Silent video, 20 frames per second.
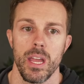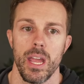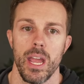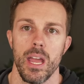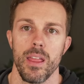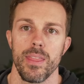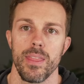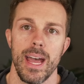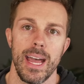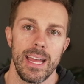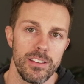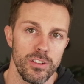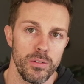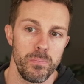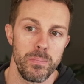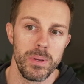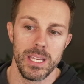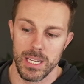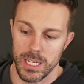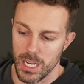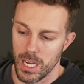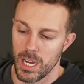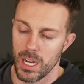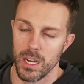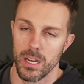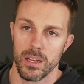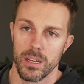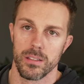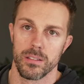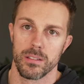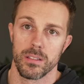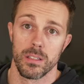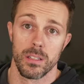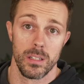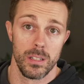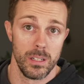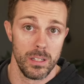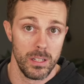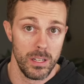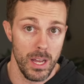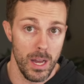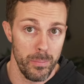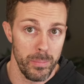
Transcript: And that's because, not